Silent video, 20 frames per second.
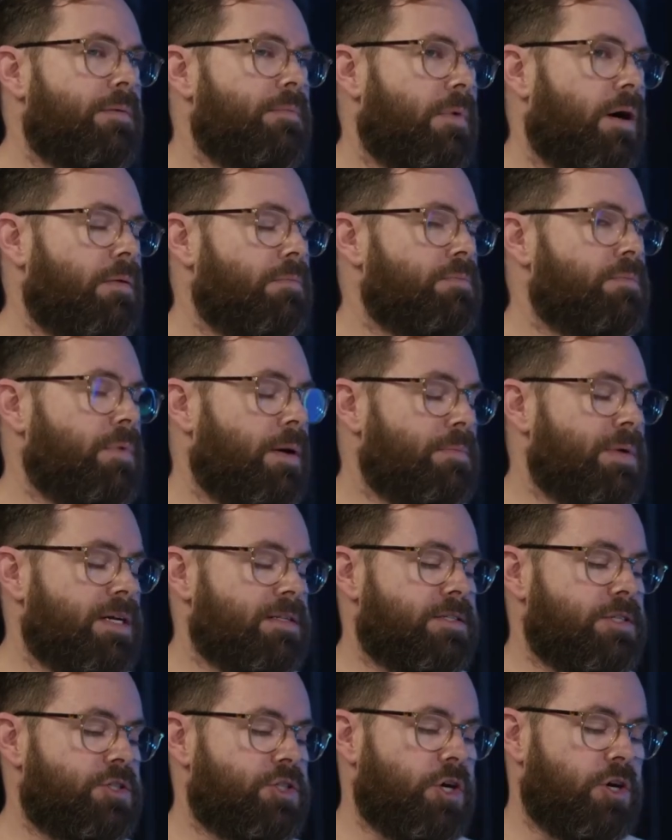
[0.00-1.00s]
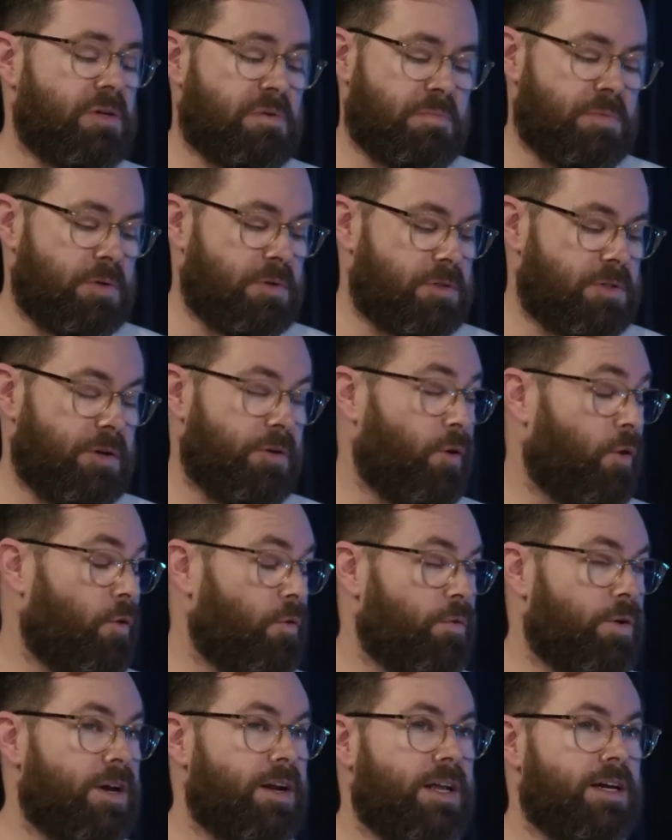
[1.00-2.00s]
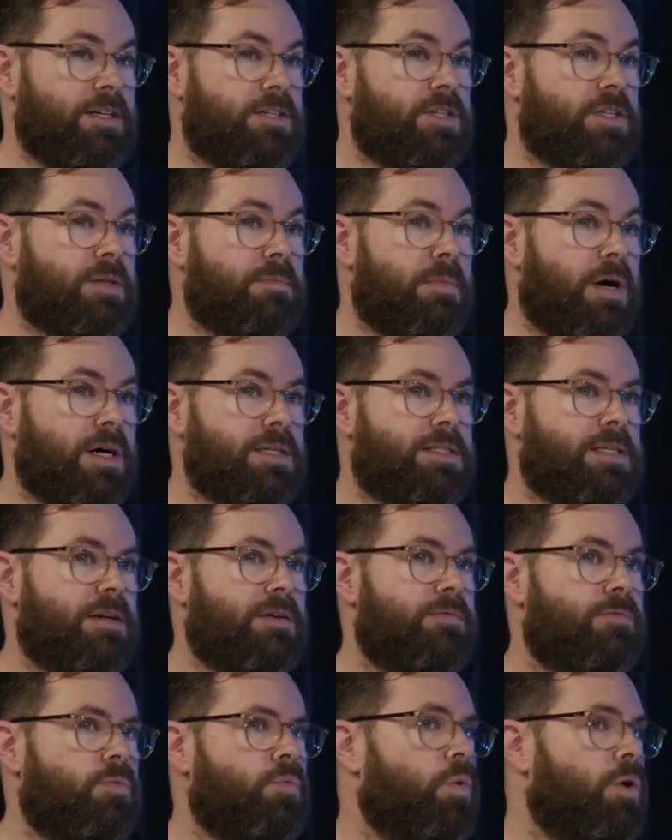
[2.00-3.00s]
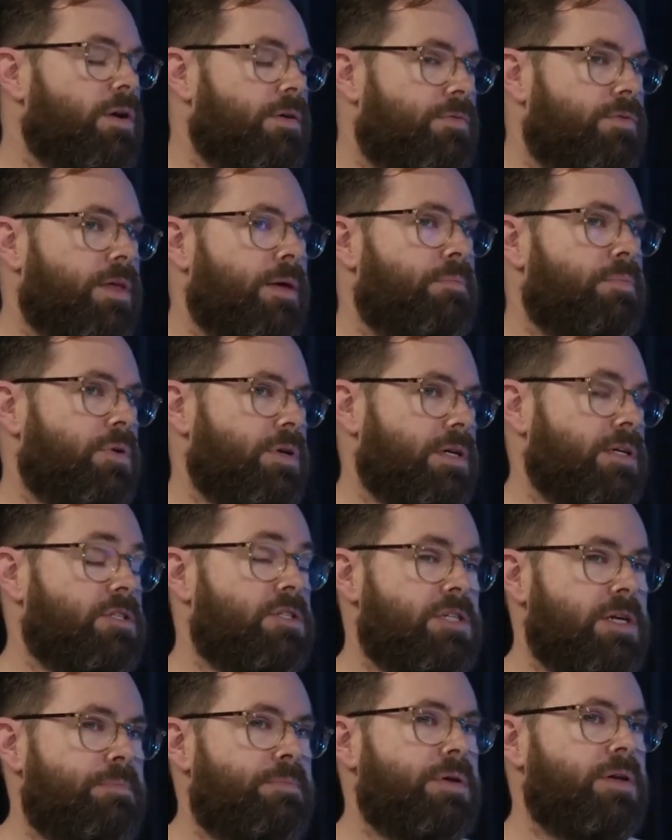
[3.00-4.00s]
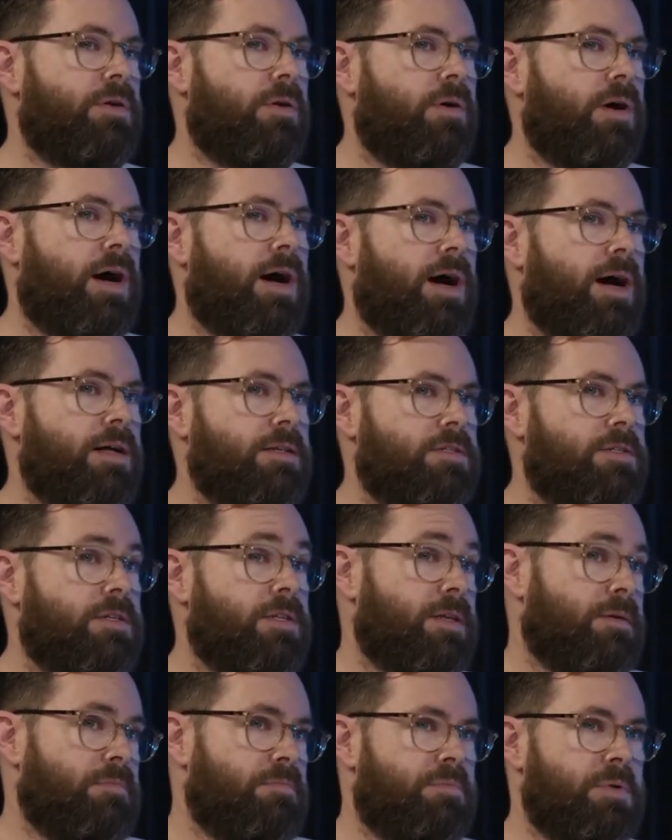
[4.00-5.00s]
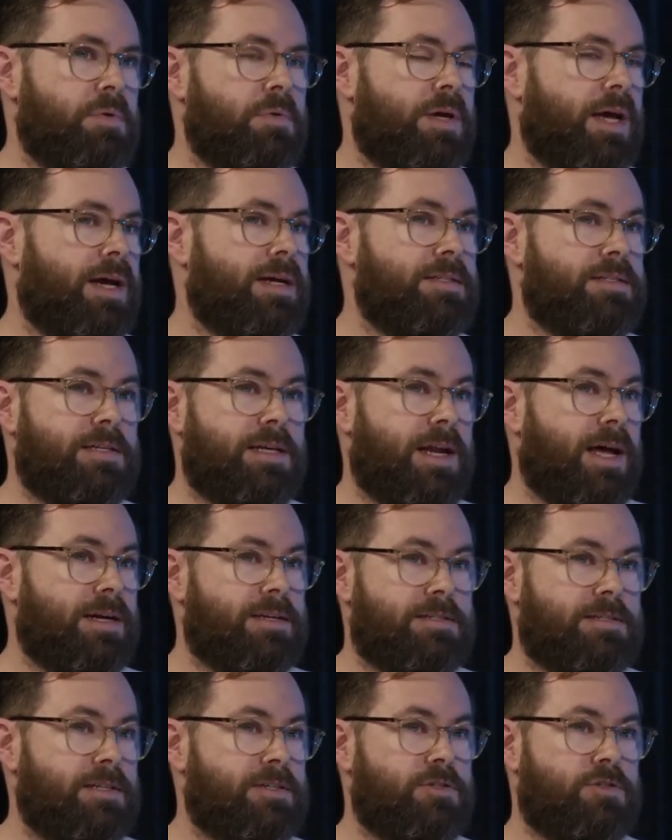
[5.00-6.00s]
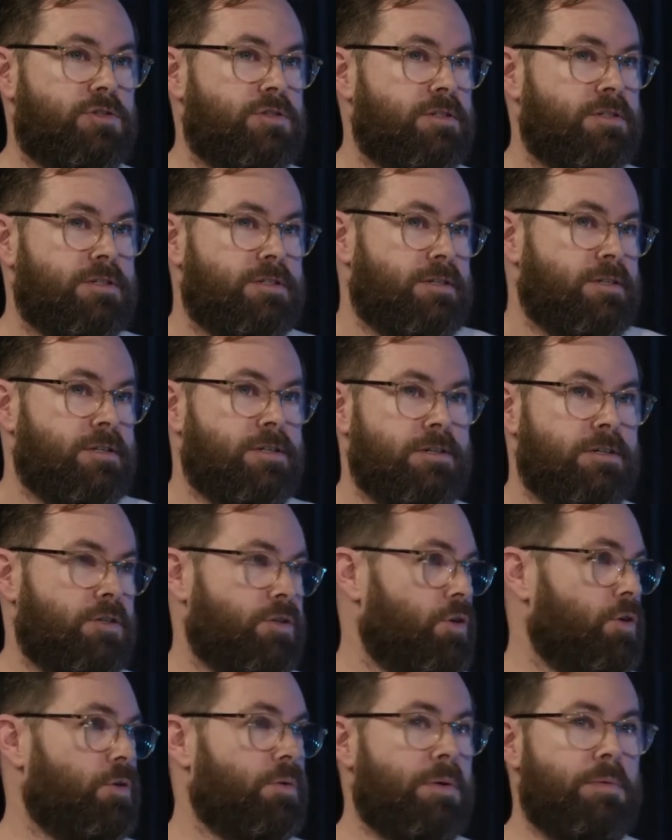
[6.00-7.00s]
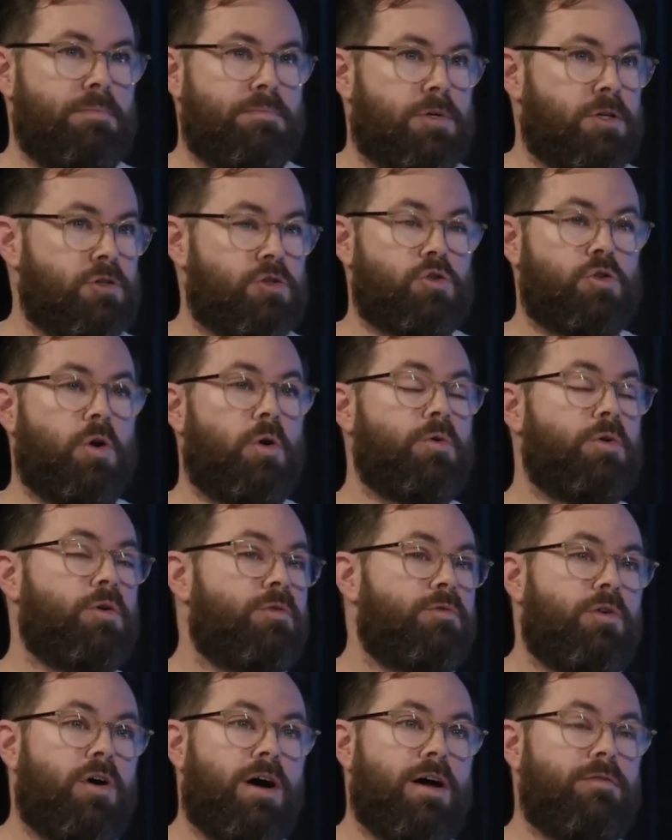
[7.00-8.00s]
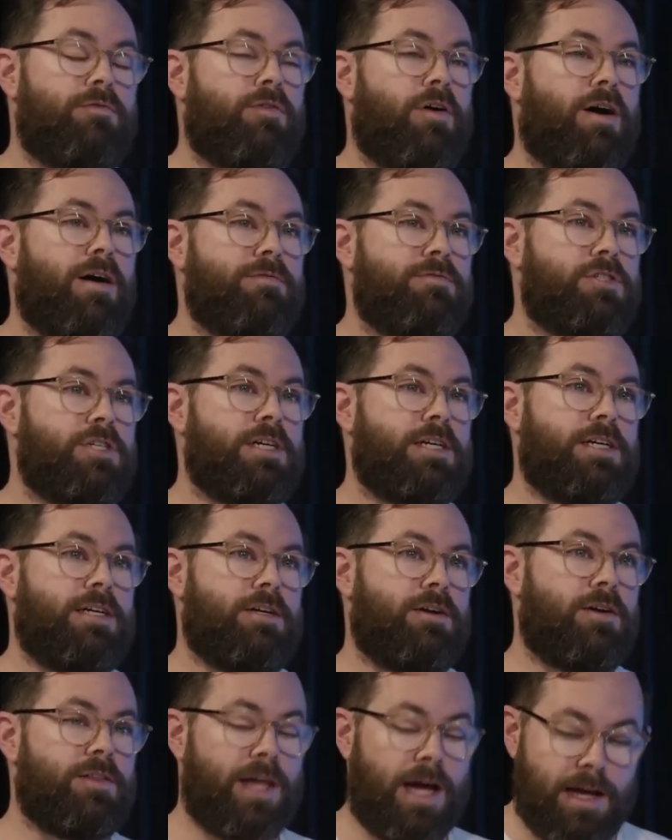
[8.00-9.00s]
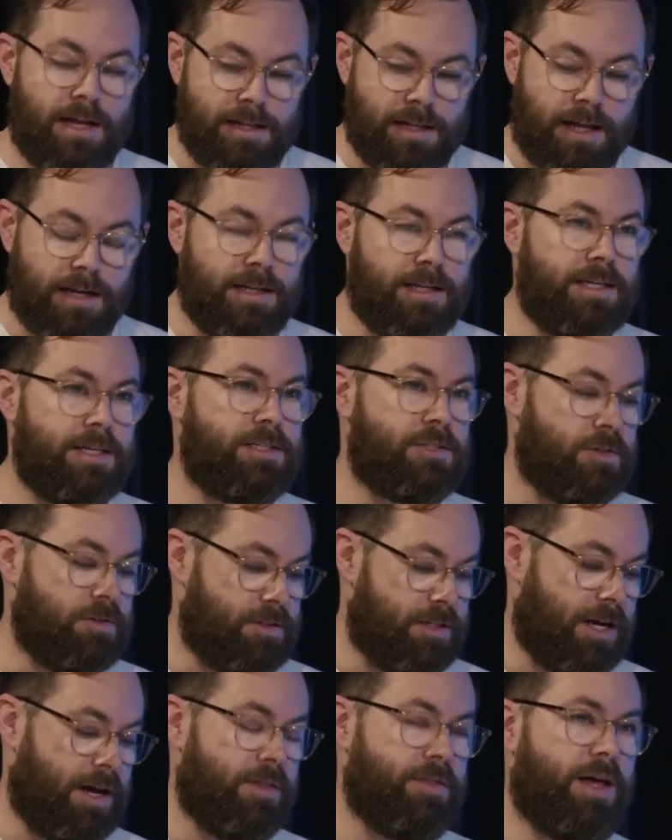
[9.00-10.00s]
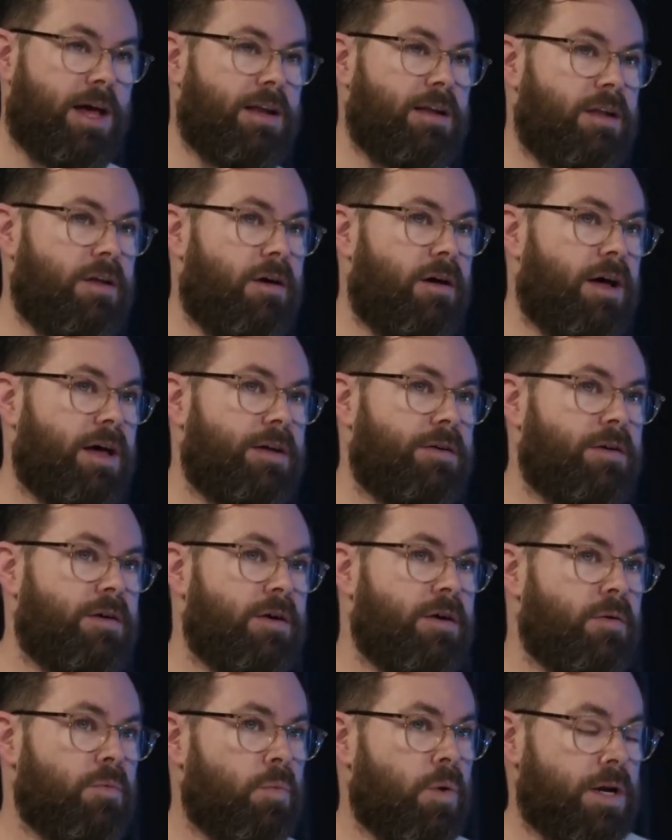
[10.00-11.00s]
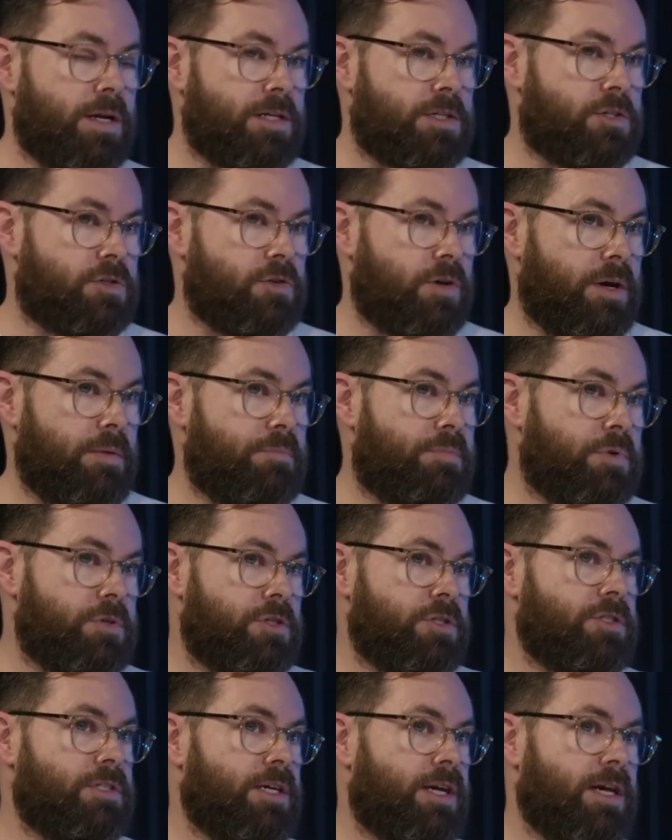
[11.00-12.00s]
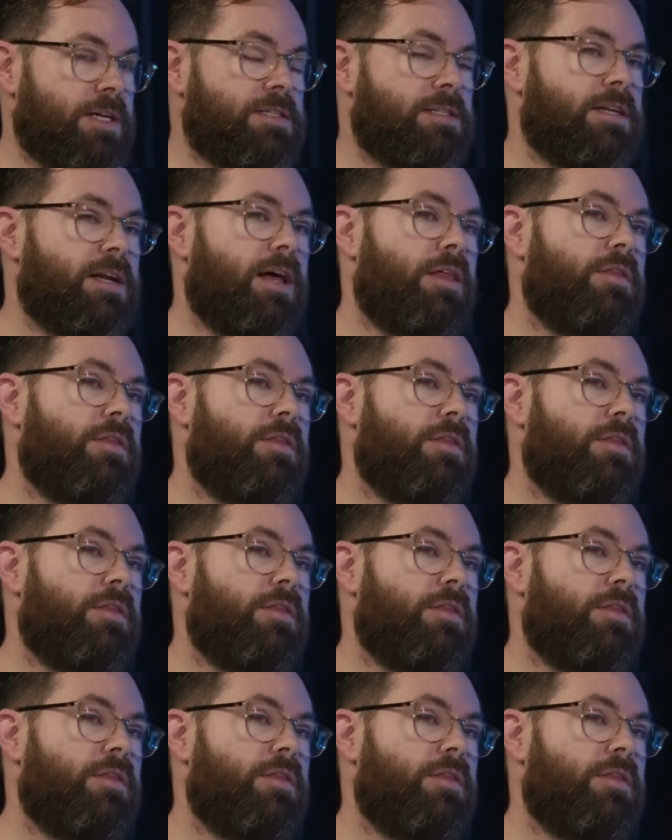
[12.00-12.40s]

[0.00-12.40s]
I'm about to joke, but also not really, to the mindset of what if they're putting a chip in your heart so that Bill Gates can access you and control you via 5G? You know, that, that leads you down that line. Yeah. One extreme yeah. pushes mm. against another. Yeah.